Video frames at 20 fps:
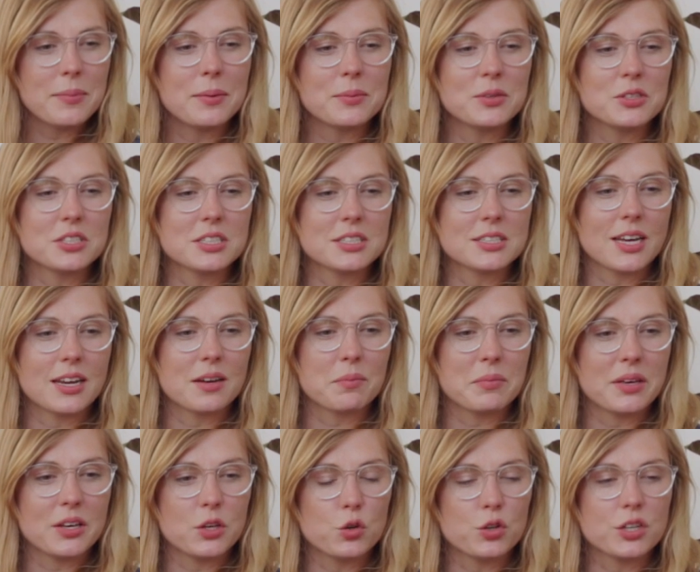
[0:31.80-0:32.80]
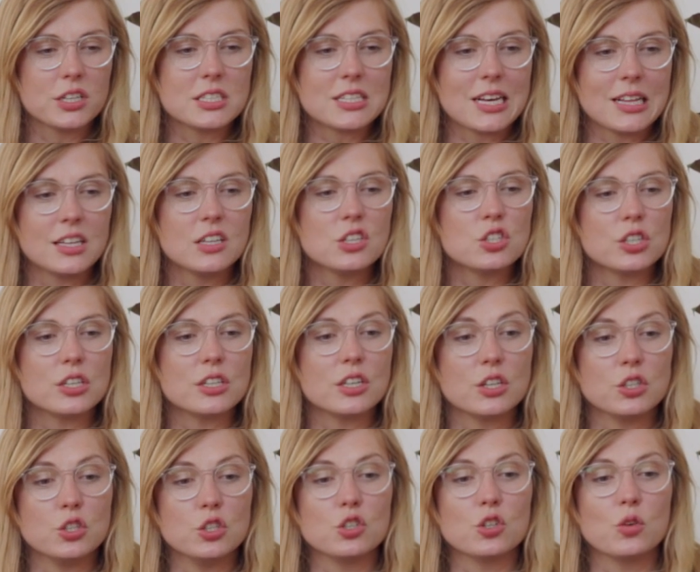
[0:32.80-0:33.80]
mum used to say to me, you're
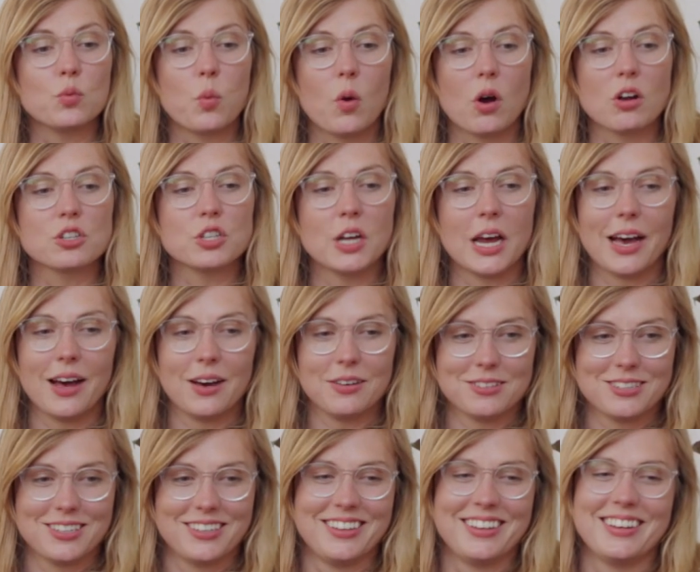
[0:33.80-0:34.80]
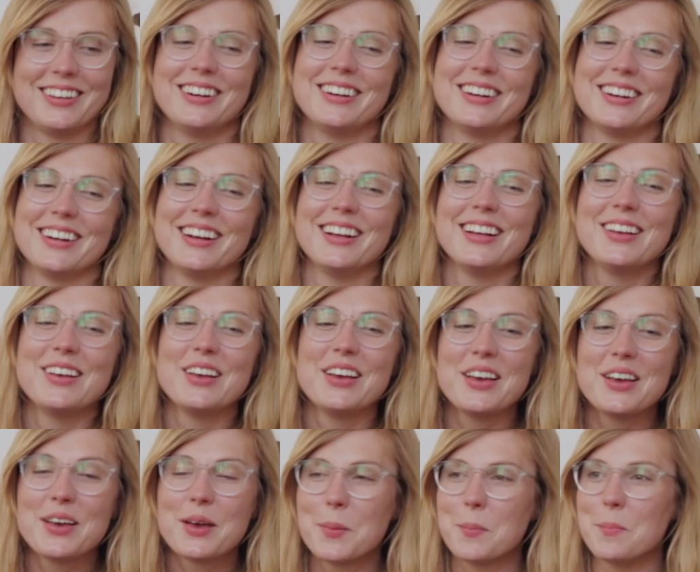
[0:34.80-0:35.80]
intelligent and you should watch out.
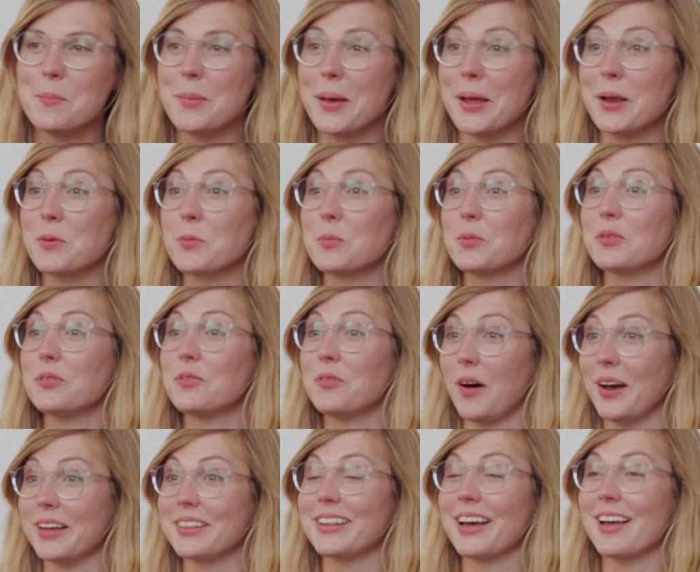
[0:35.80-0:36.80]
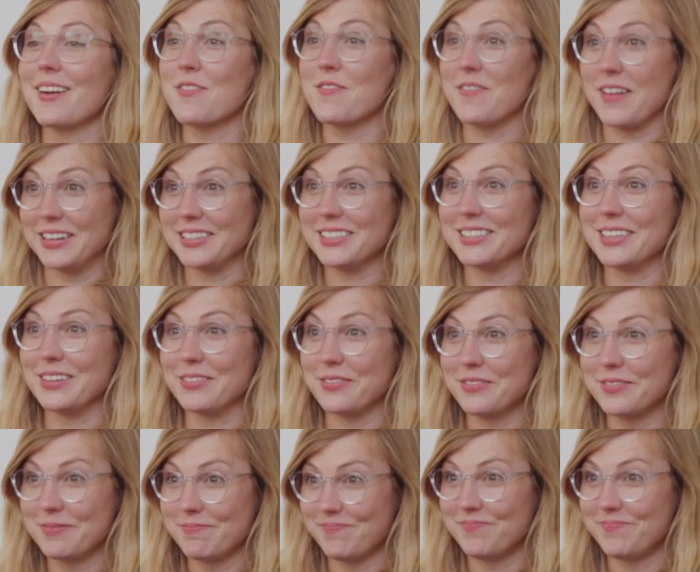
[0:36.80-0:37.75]
Men will find that offensive.